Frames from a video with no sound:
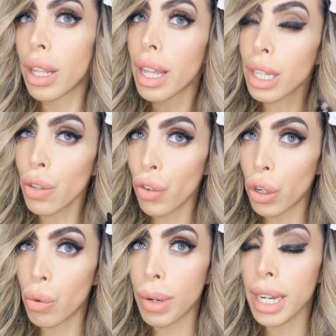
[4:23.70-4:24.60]
That's
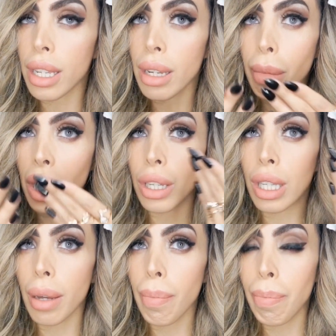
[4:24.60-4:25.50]
for a reason, because
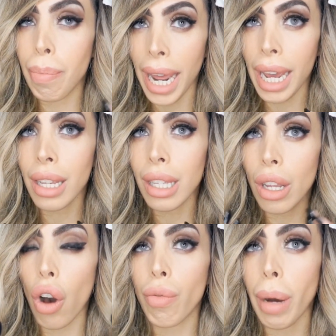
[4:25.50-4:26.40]
the base
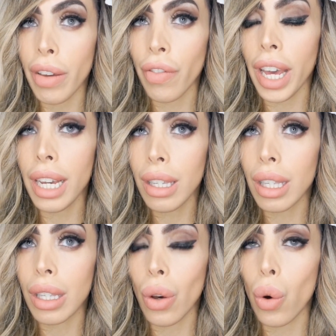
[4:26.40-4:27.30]
of my face,
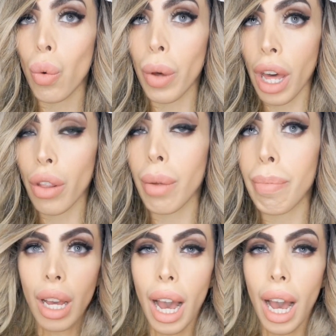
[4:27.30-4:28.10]
so without them,